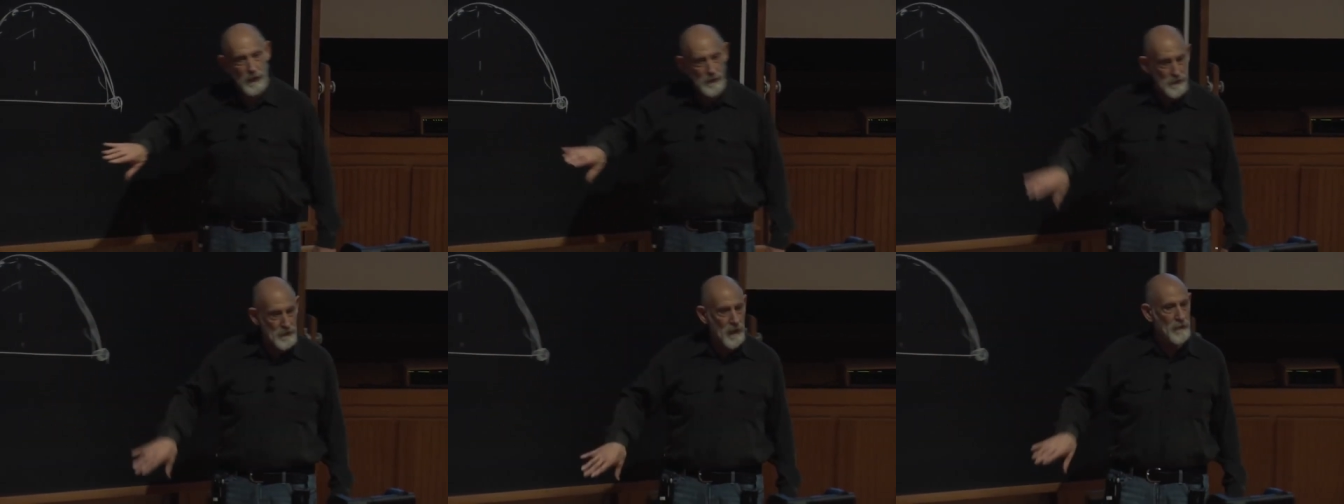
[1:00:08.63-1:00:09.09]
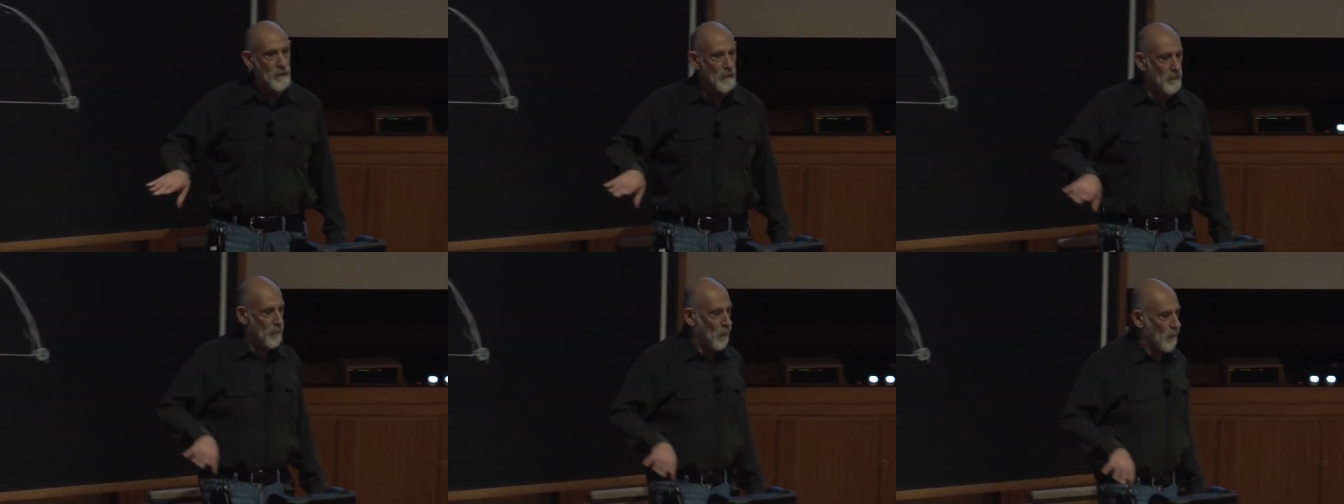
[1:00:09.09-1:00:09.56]
at the center
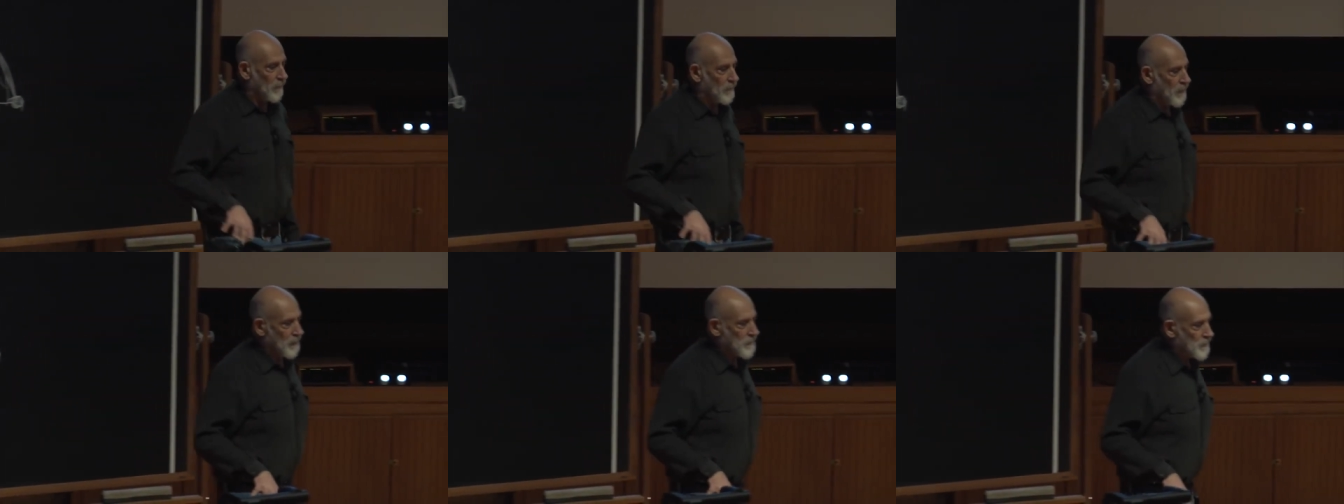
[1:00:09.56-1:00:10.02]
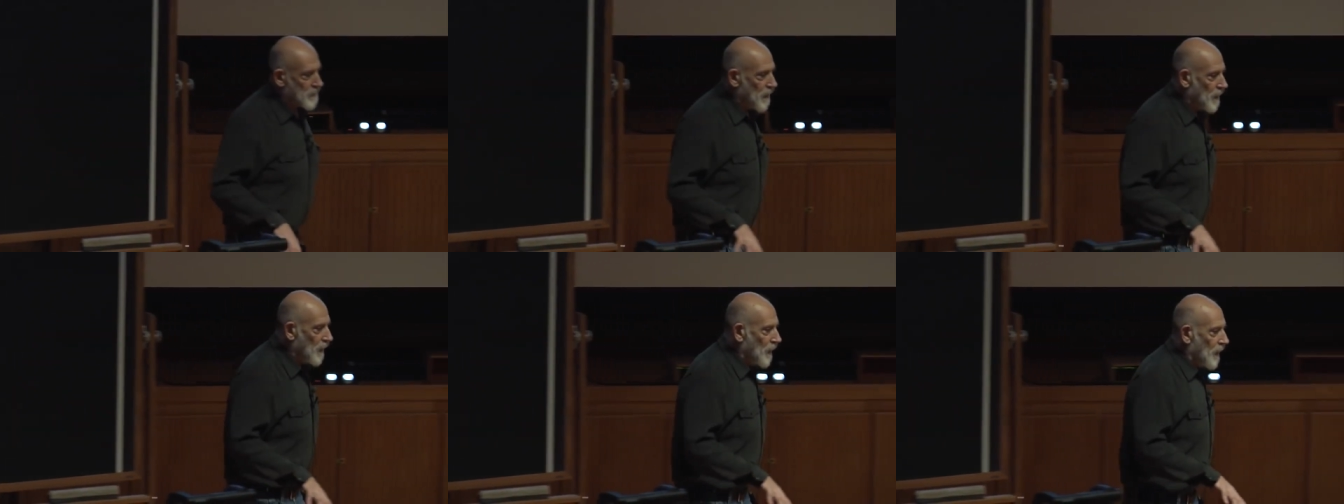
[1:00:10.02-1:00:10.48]
of all of this
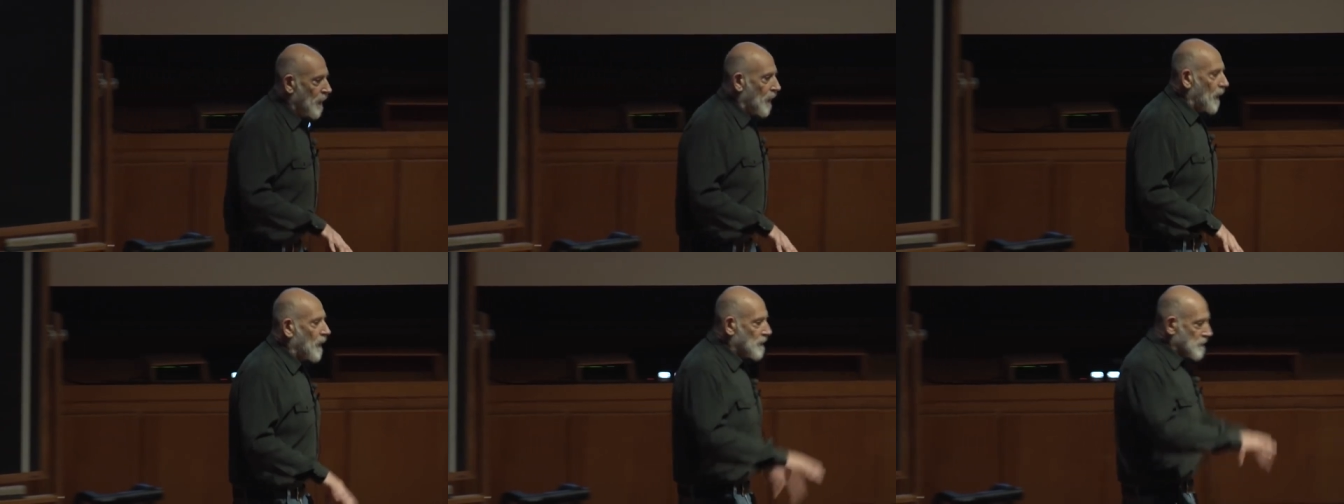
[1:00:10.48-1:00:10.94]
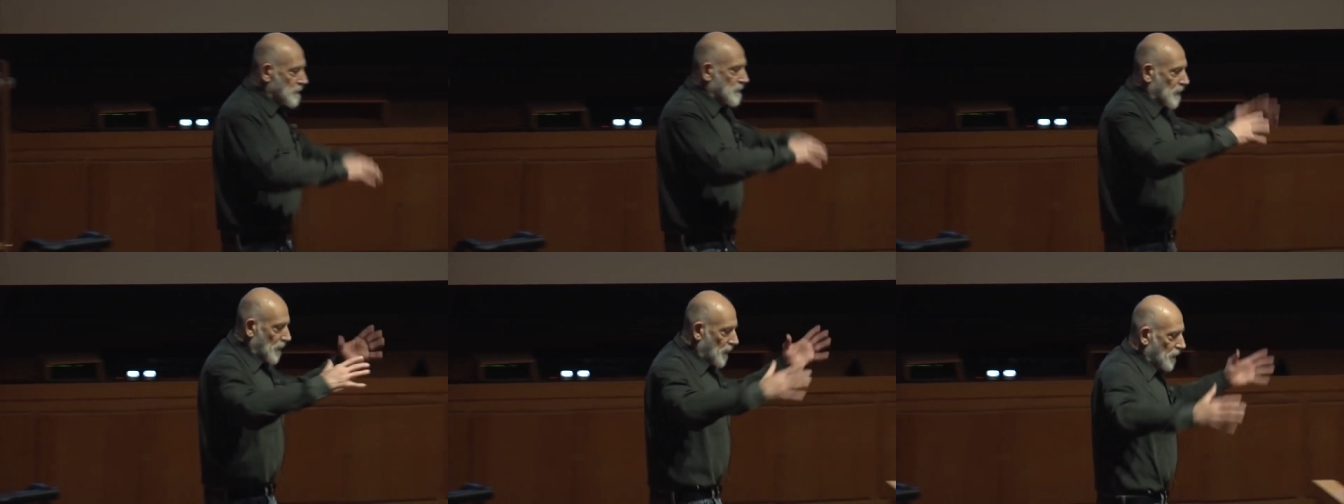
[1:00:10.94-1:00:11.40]

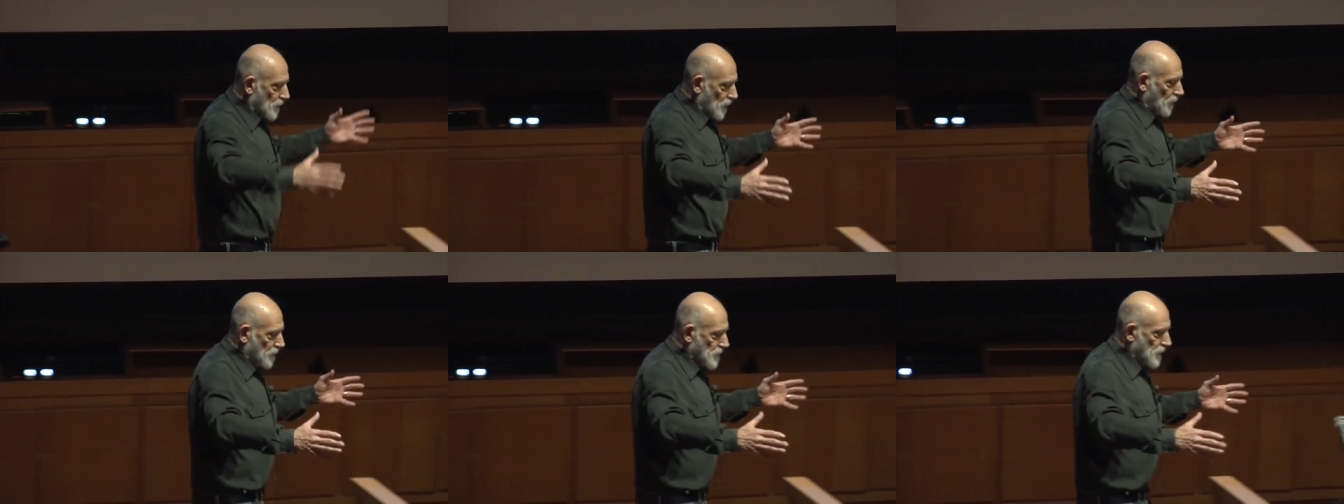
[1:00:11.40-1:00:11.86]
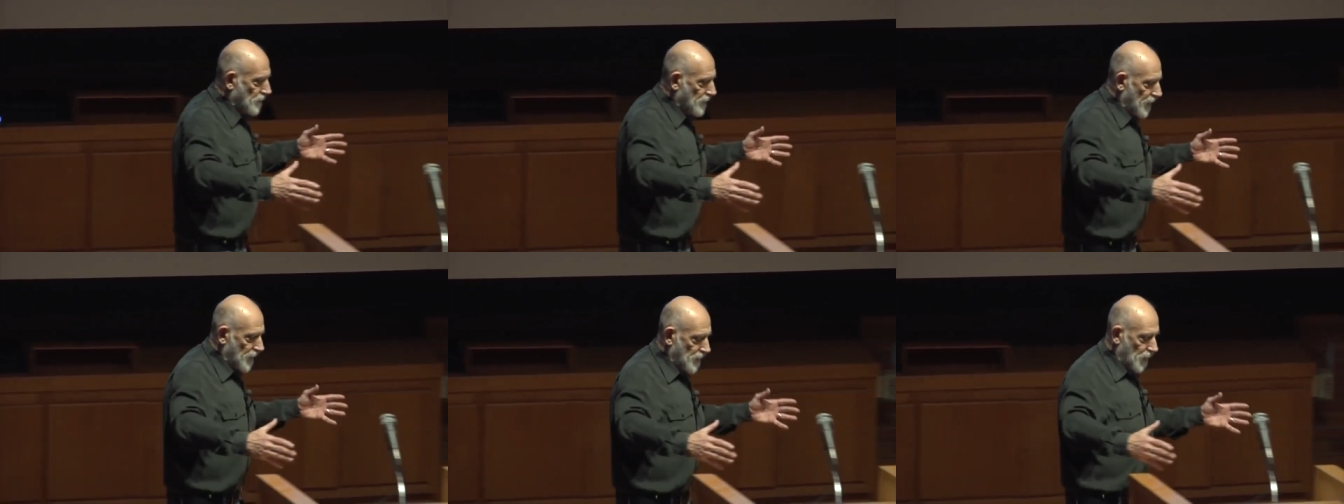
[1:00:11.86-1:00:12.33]
is in terms of
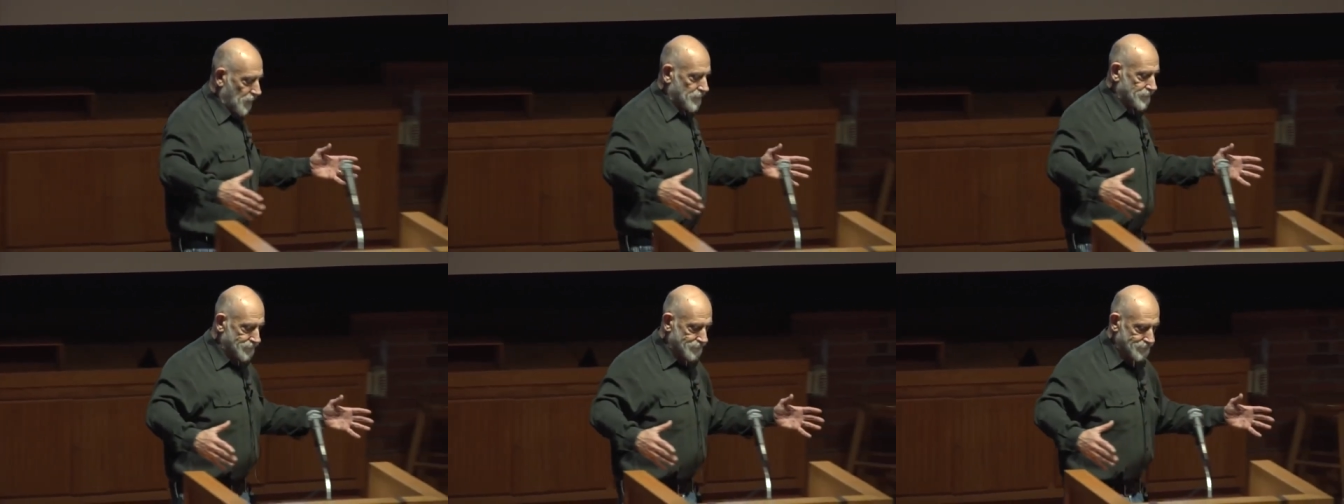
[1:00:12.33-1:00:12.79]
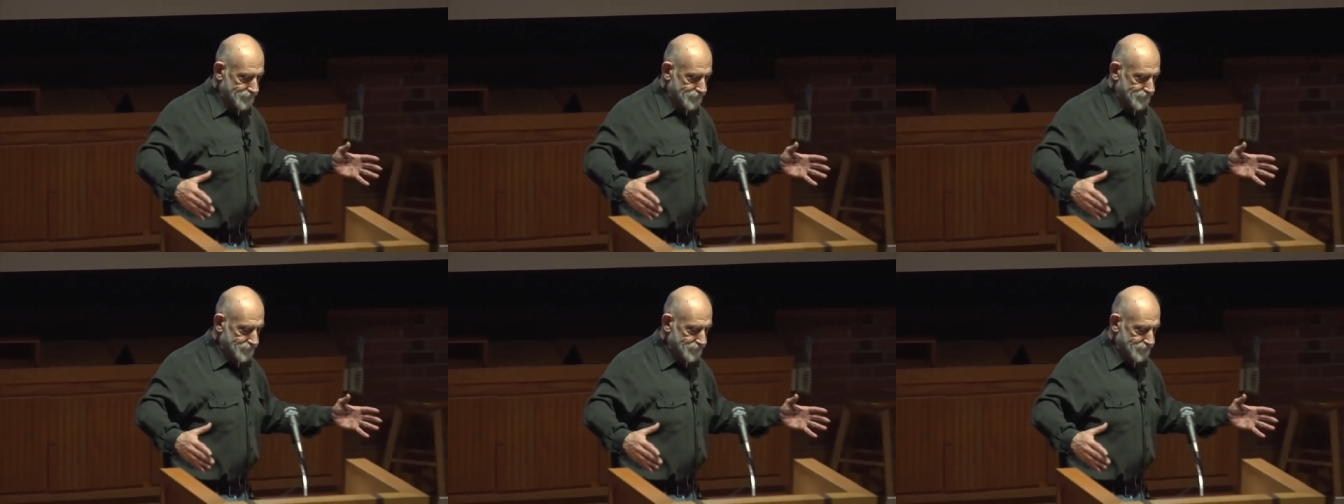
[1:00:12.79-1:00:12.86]
a, um,